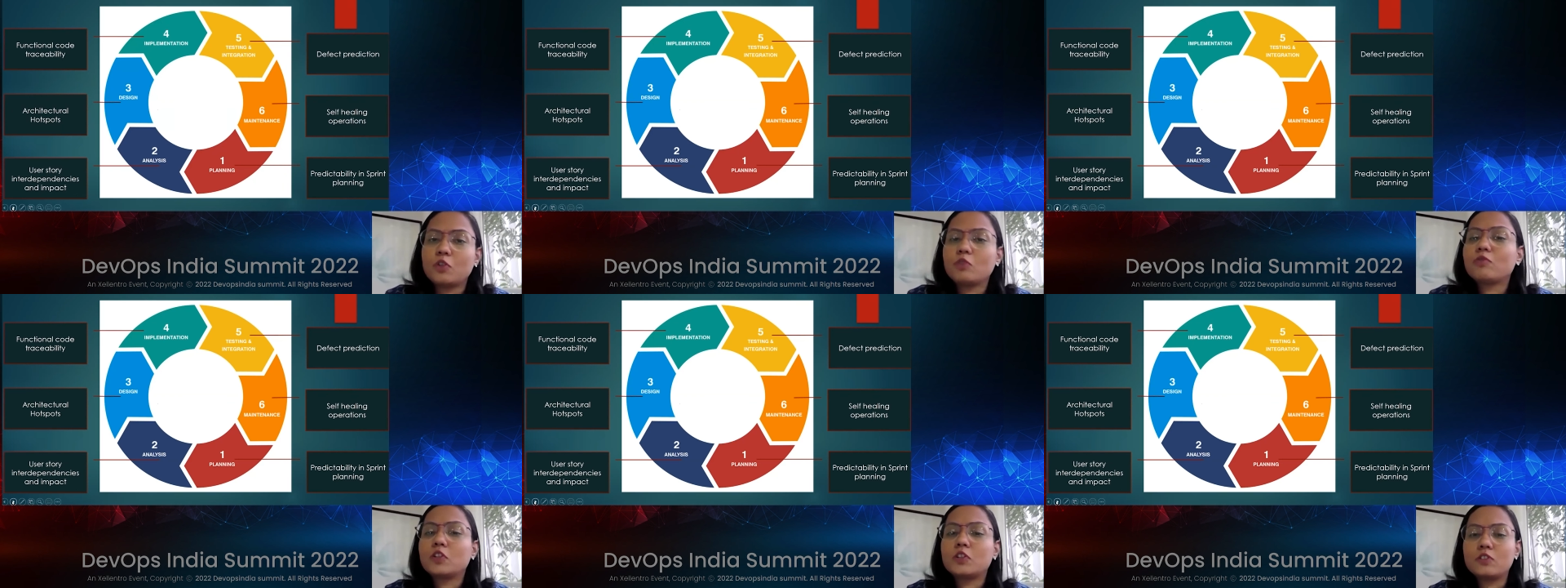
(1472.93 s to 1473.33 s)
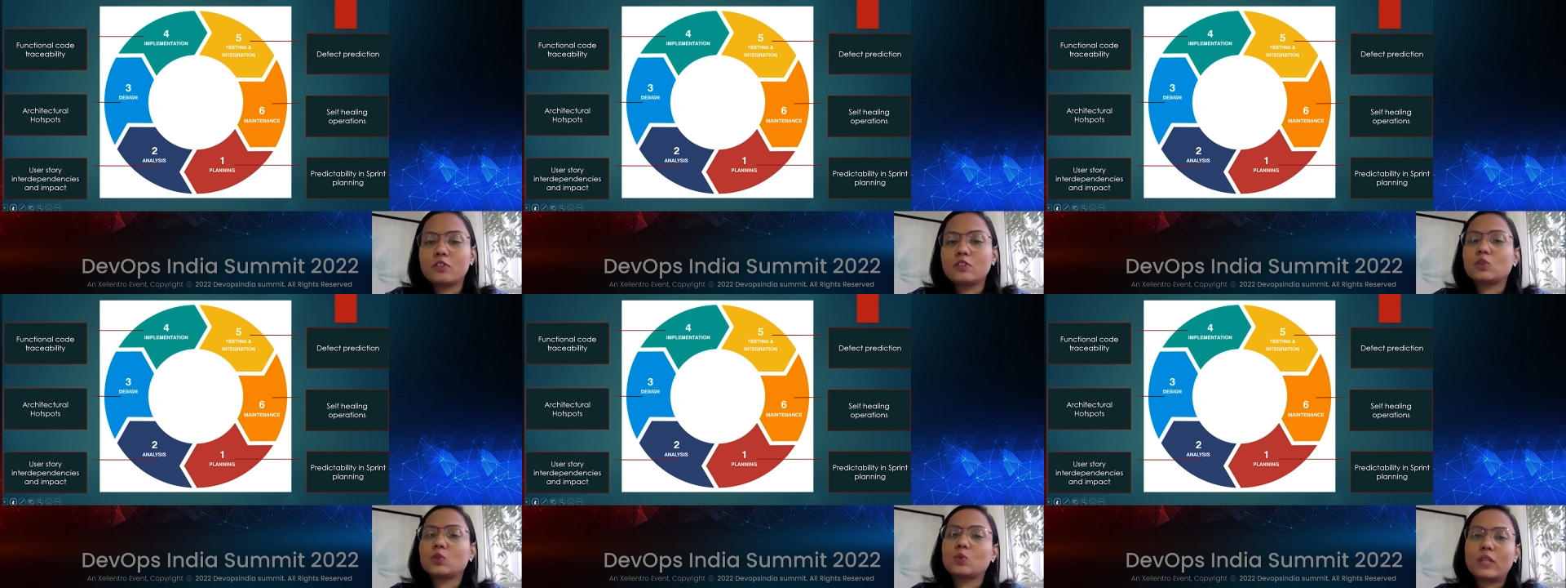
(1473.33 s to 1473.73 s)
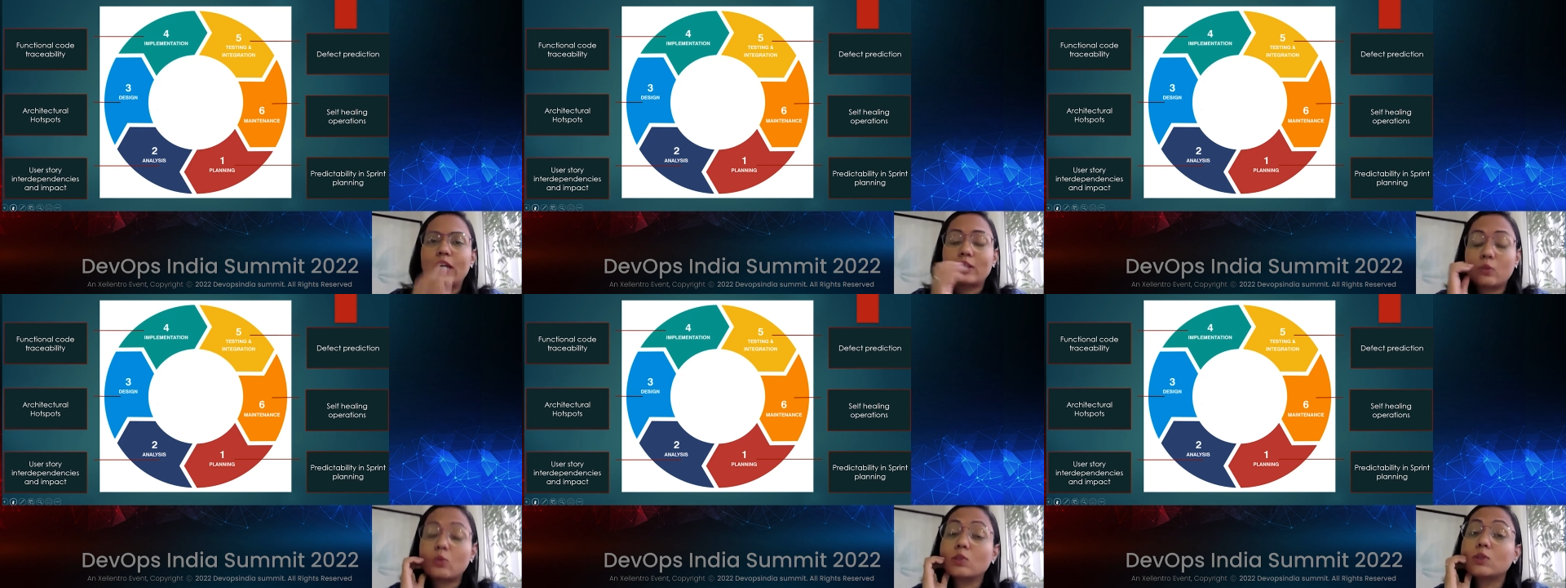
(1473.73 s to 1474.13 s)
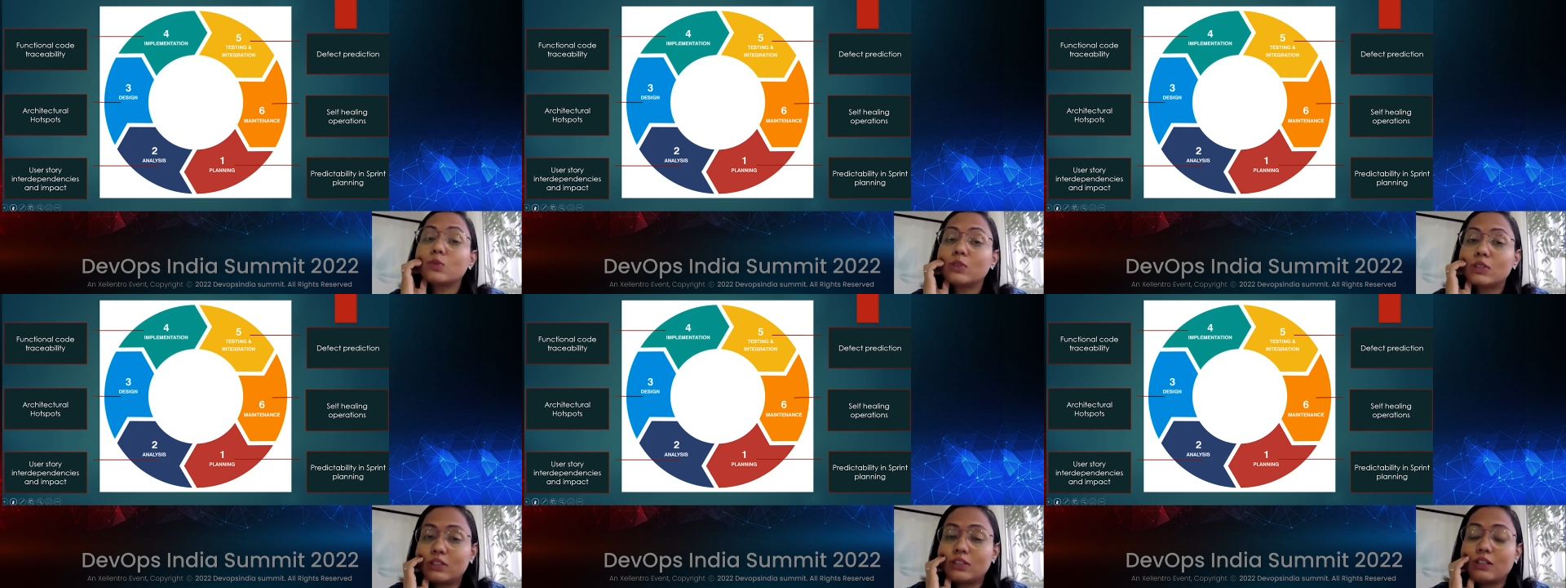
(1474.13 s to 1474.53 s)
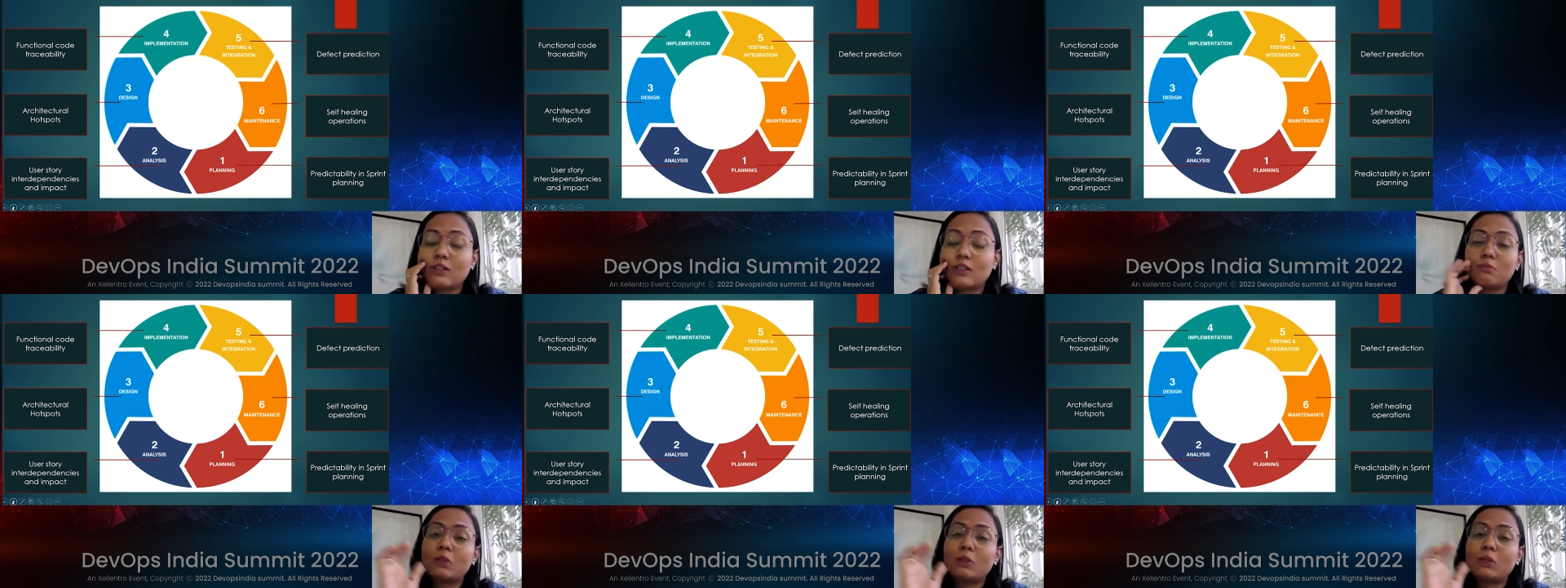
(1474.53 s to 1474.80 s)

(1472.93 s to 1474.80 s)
you have heard. So that also is there.